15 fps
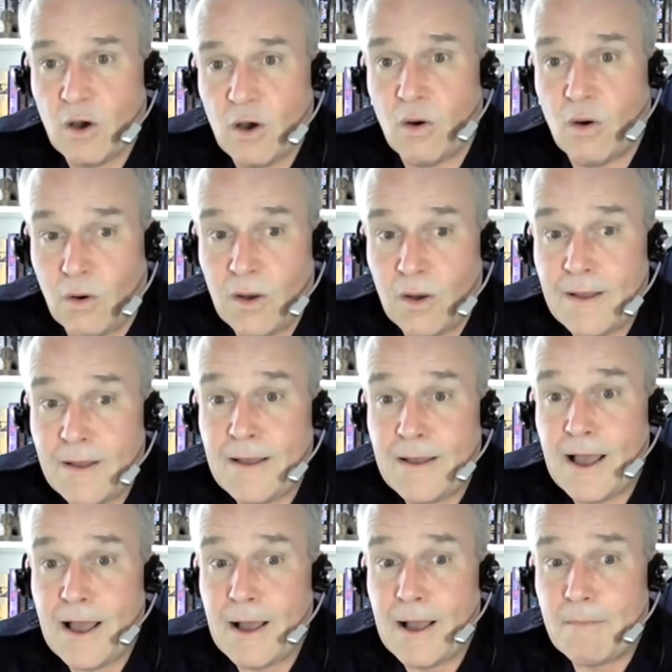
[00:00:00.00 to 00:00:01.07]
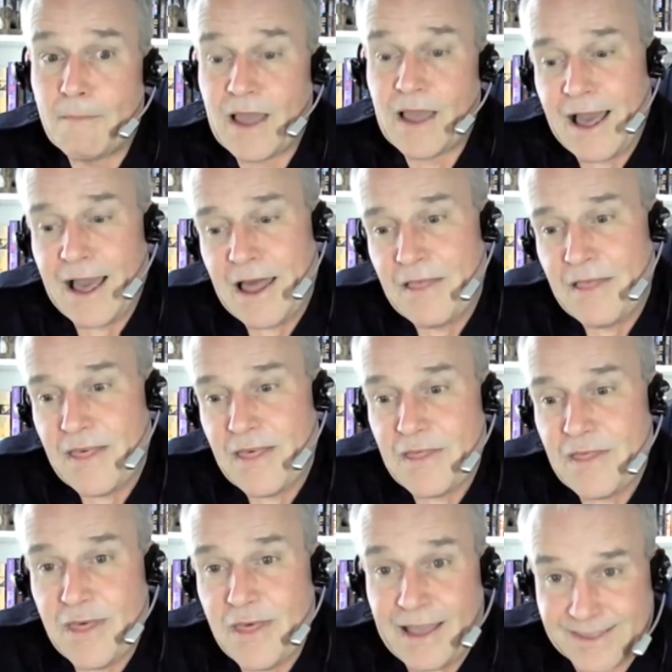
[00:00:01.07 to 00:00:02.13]
or and
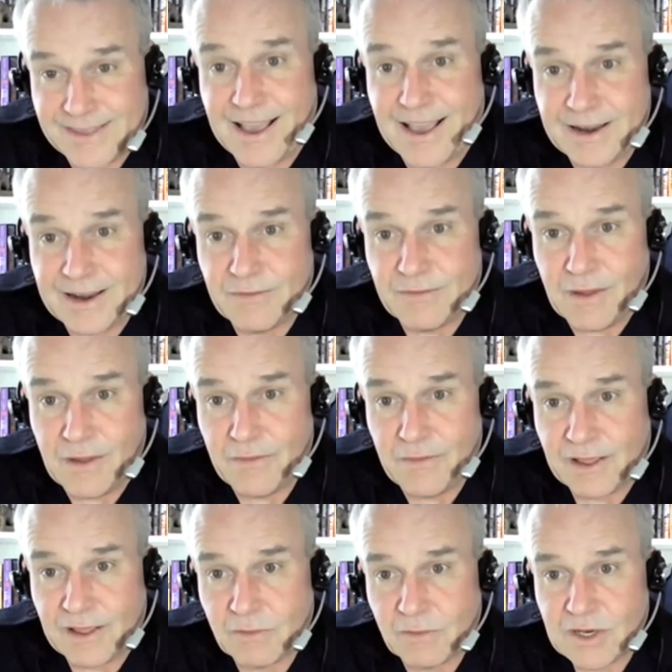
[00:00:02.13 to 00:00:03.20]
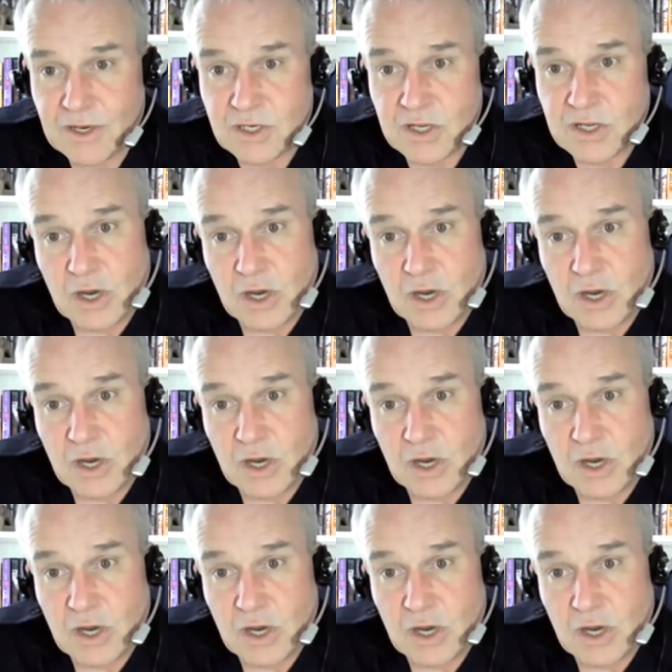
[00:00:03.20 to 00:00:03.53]
that side of things, which,